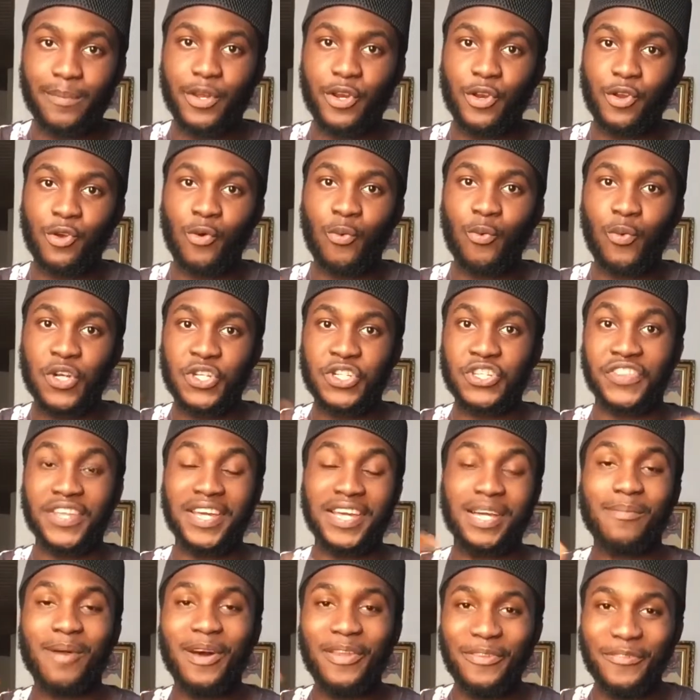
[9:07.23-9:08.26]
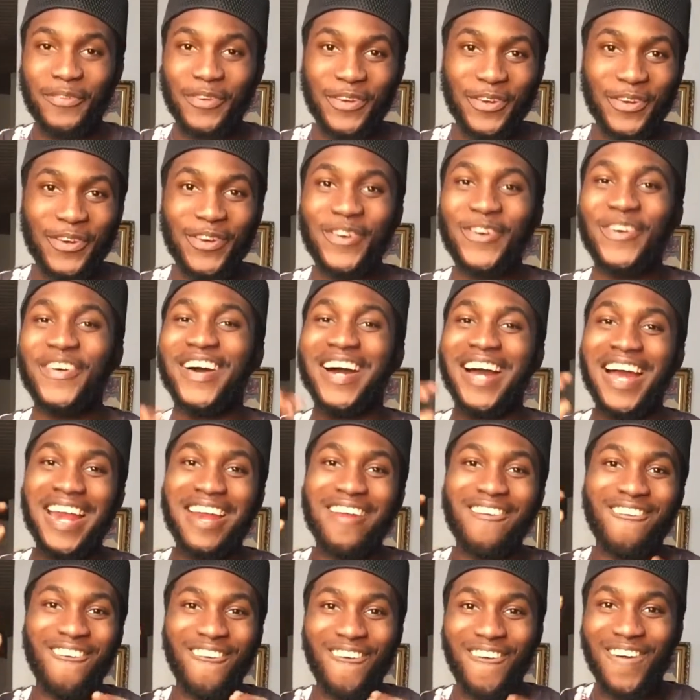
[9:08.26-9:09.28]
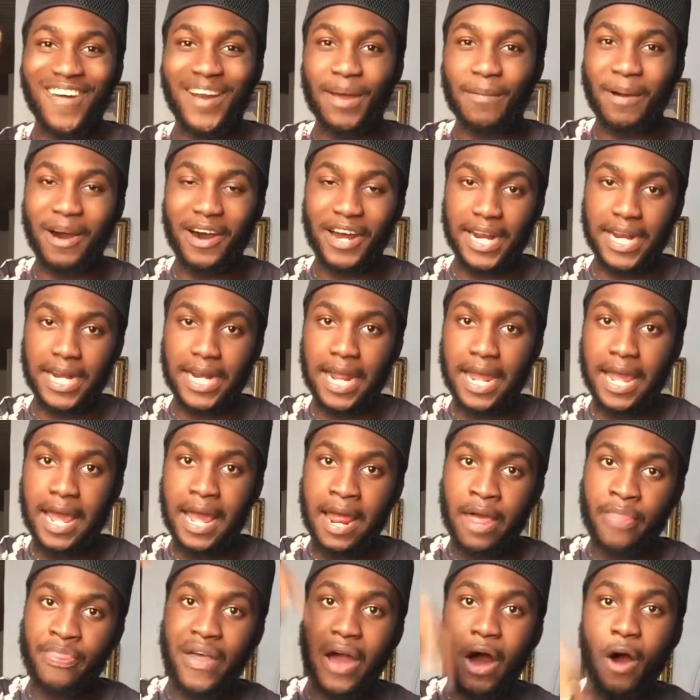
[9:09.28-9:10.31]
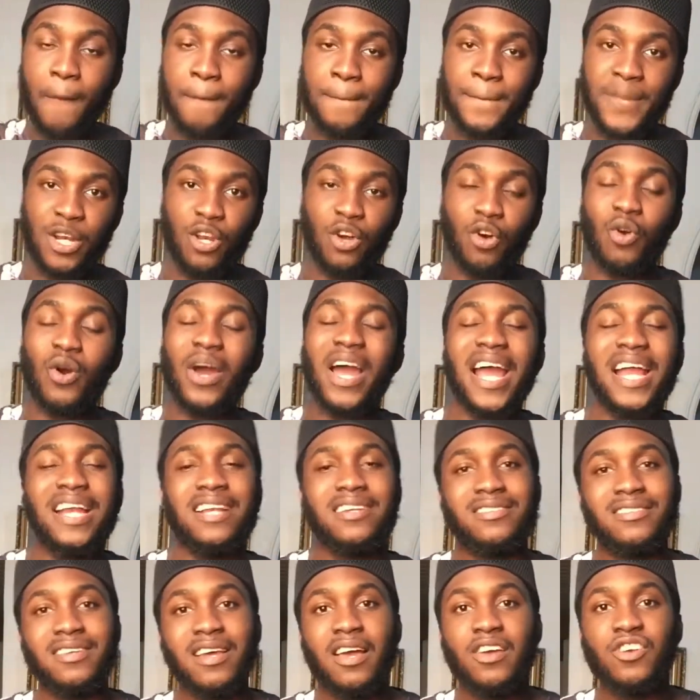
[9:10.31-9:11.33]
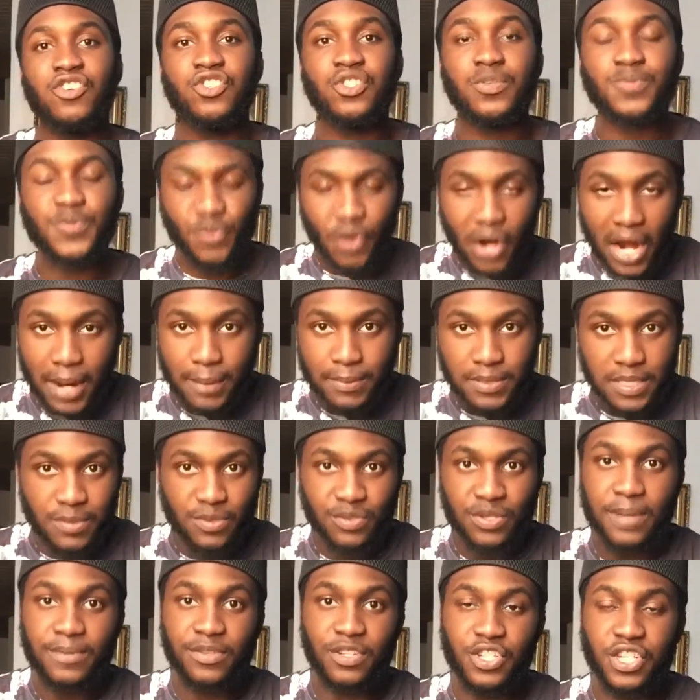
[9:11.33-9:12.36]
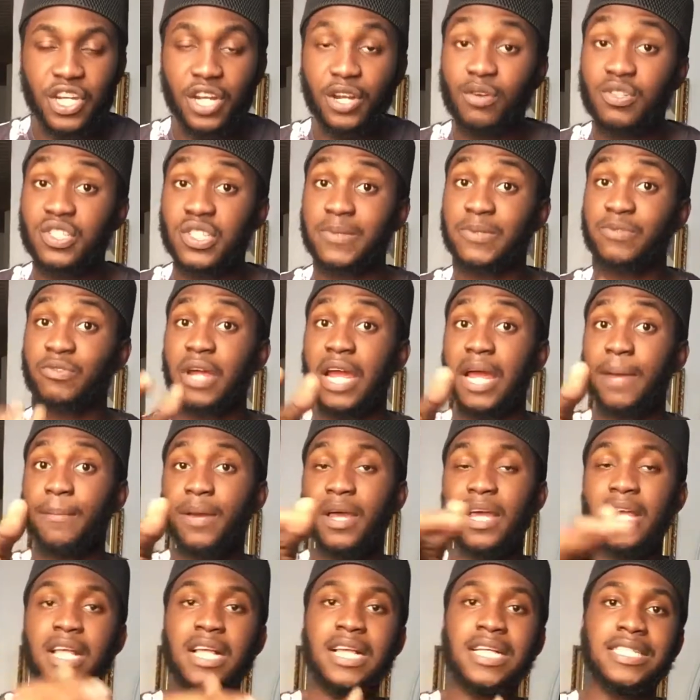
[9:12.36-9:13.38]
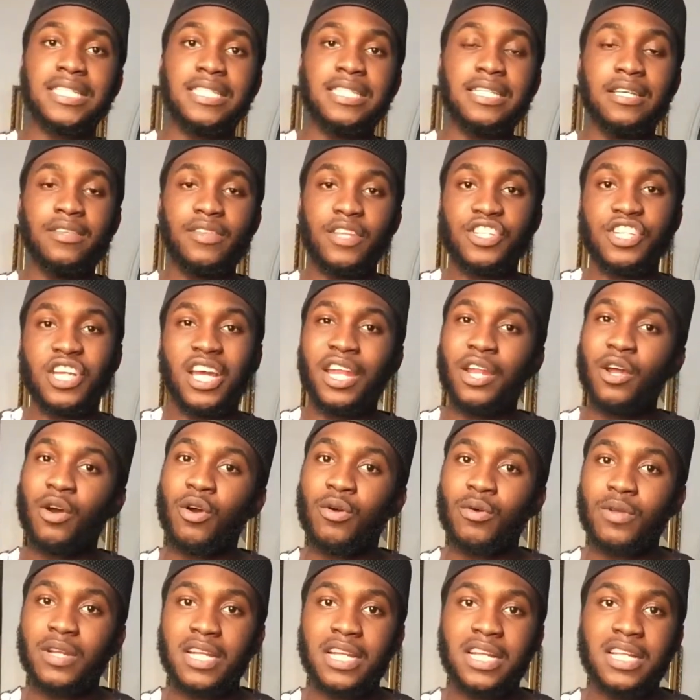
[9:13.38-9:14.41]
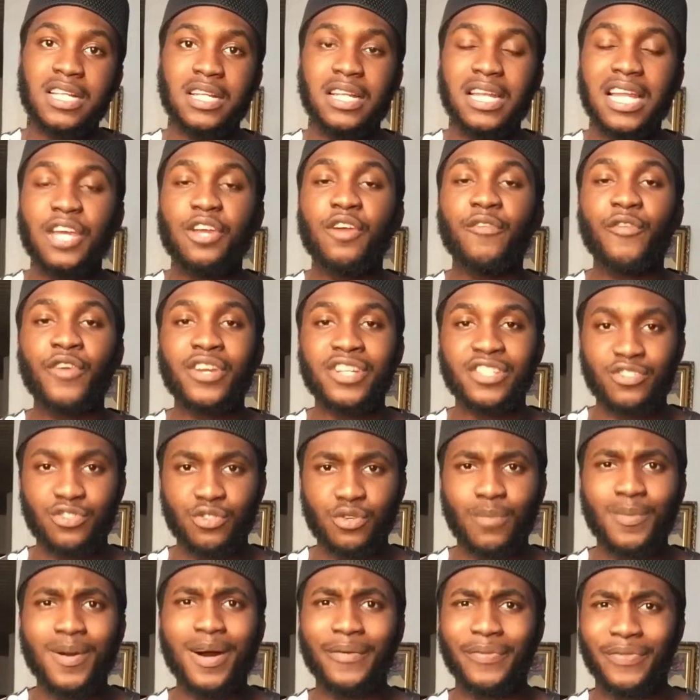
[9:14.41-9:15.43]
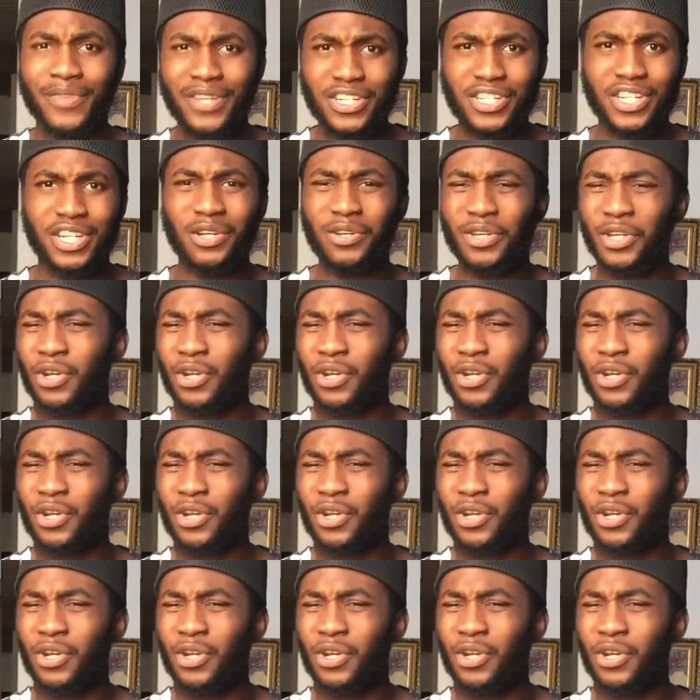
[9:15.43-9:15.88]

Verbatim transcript: me know what you think about the video and all about it down below and subscribe subscribe to the channel subscribe to the channel let your friends know about the channel